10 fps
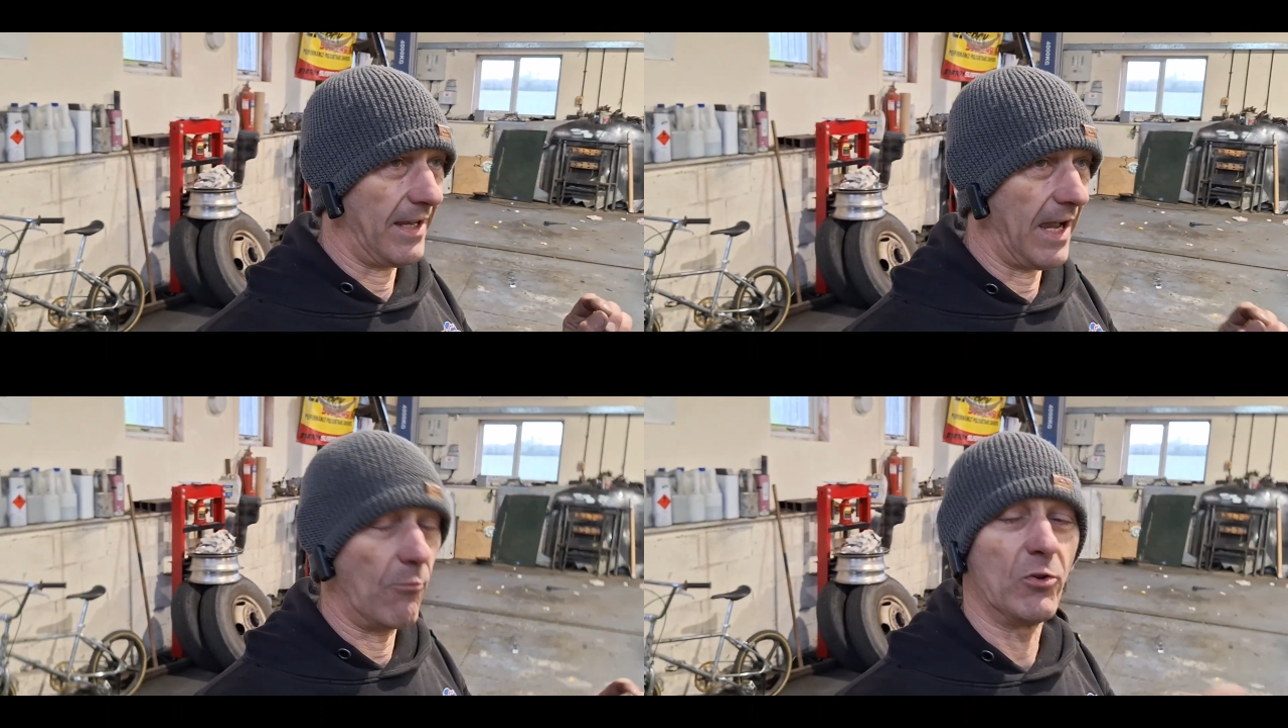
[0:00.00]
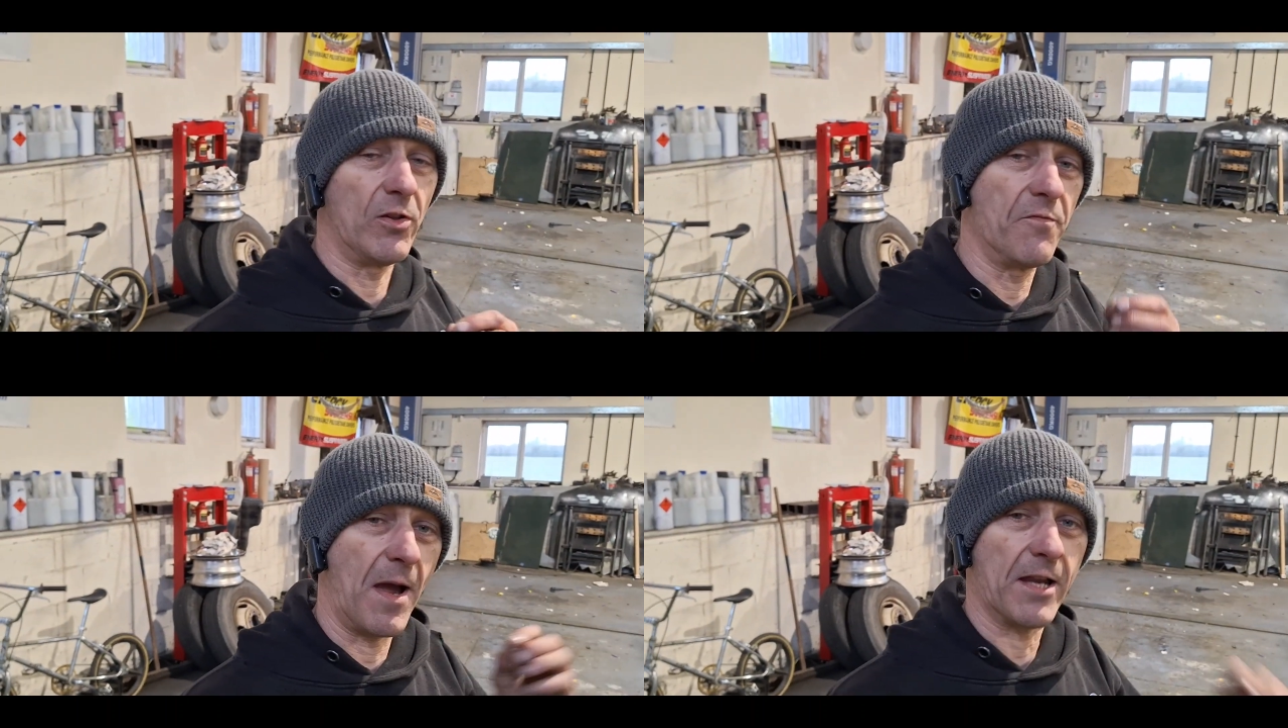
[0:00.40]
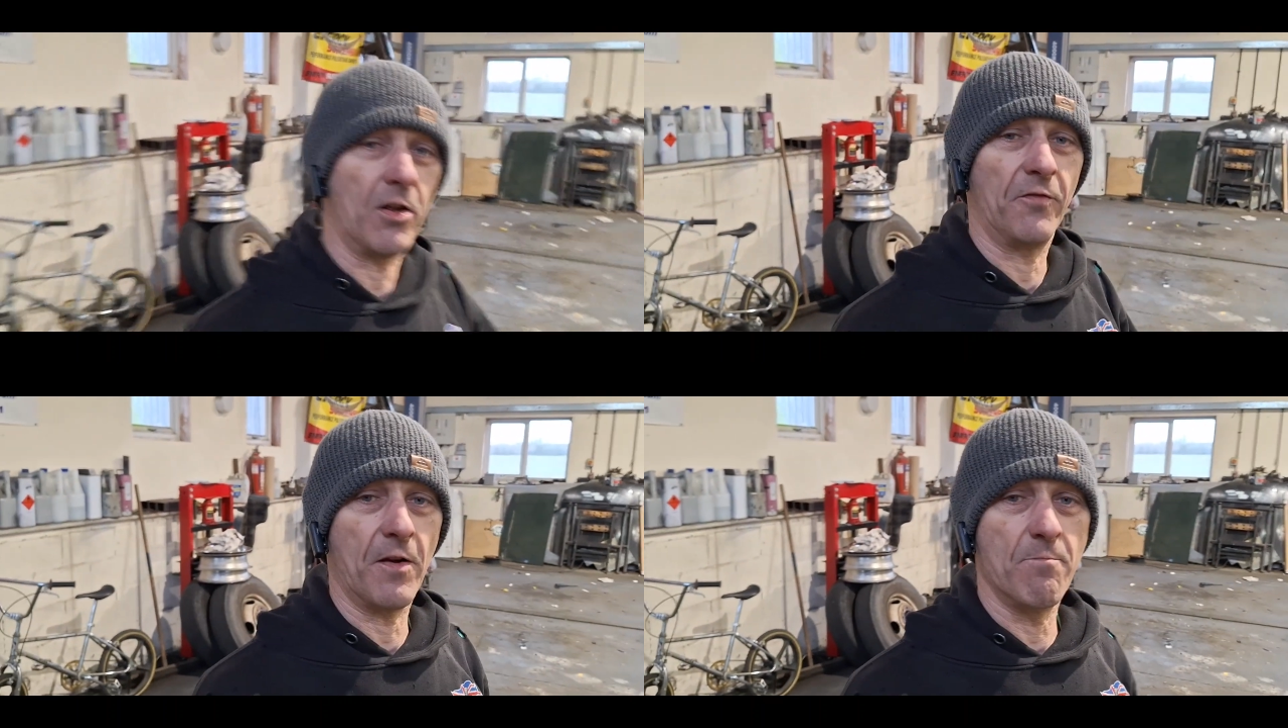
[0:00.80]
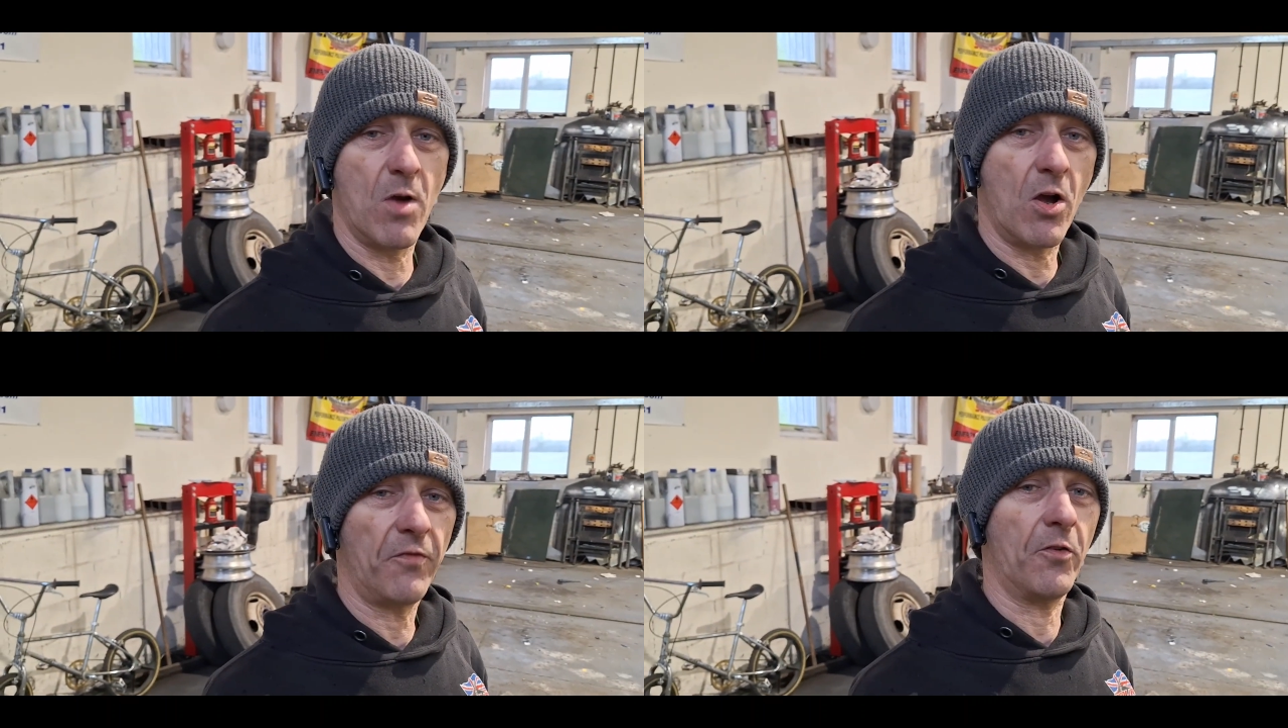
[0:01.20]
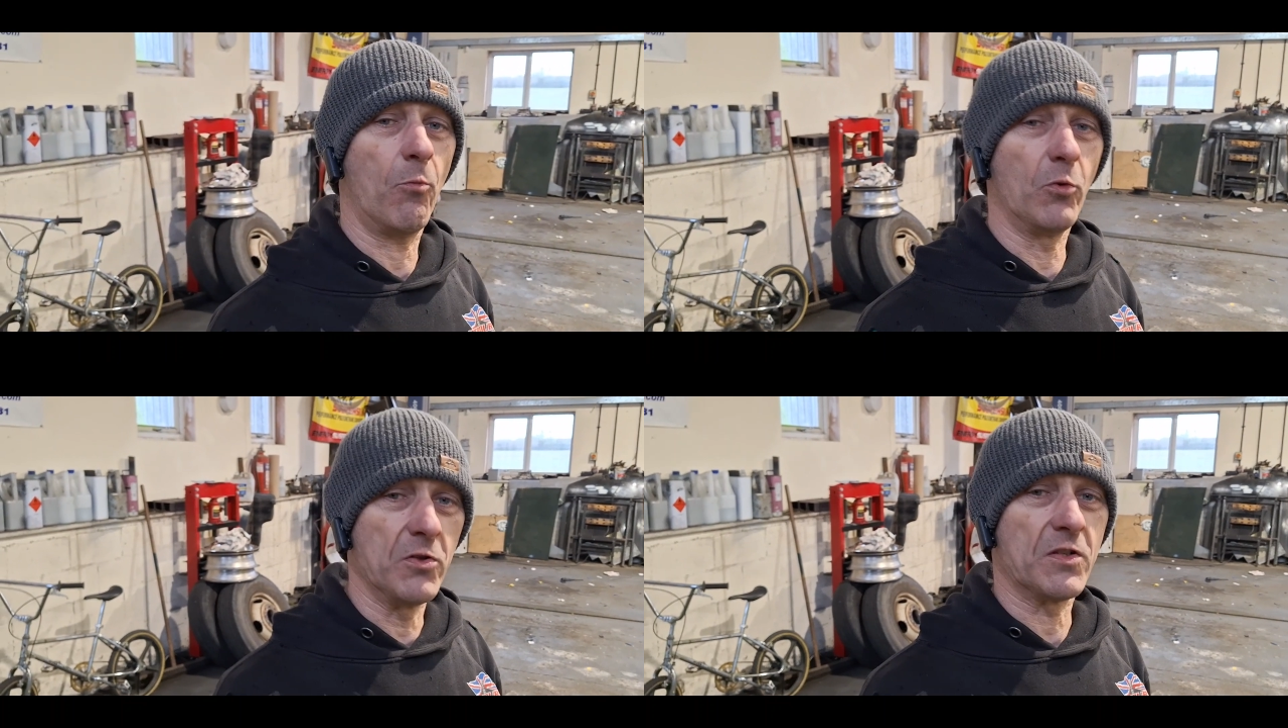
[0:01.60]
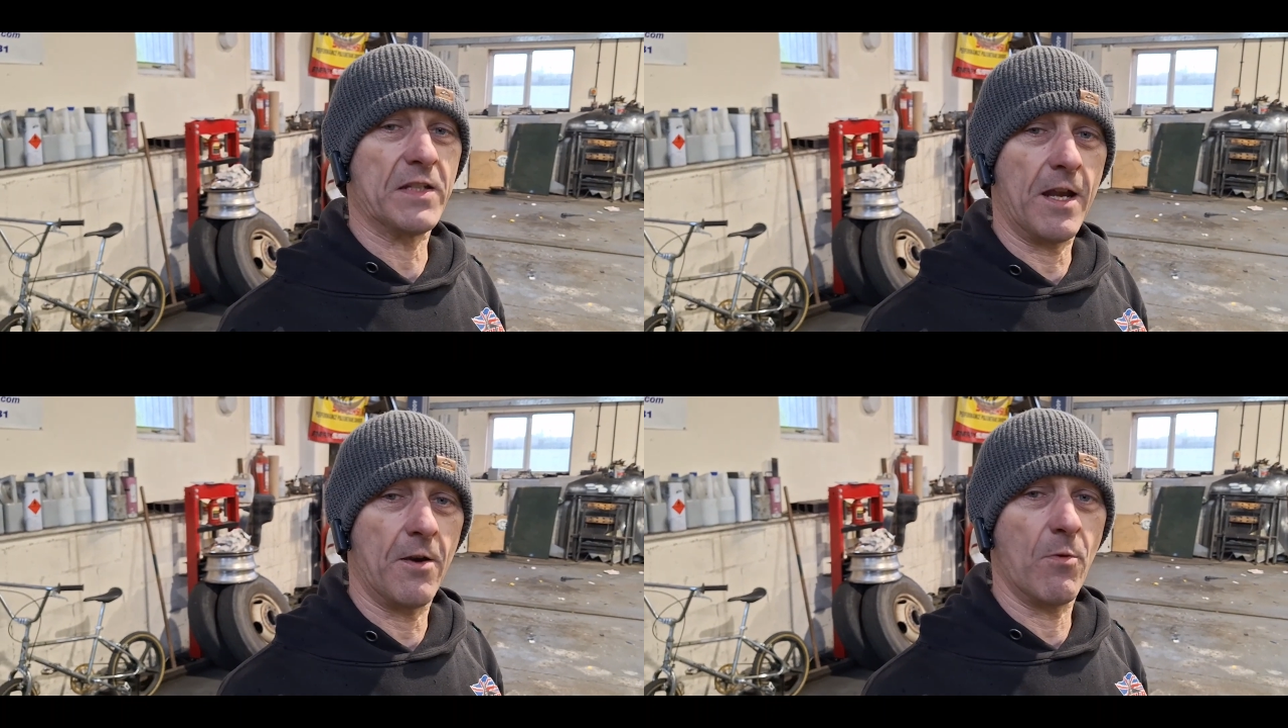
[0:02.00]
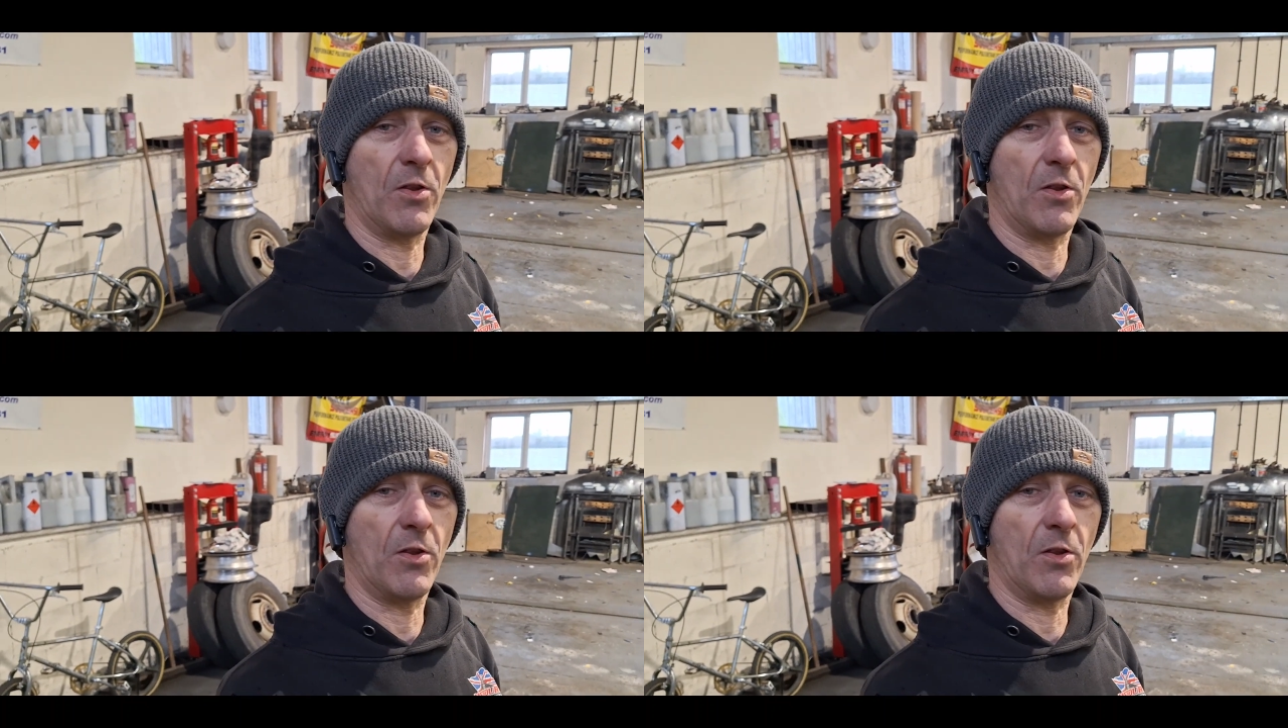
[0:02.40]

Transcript: would love my girlfriend more for a wooden steering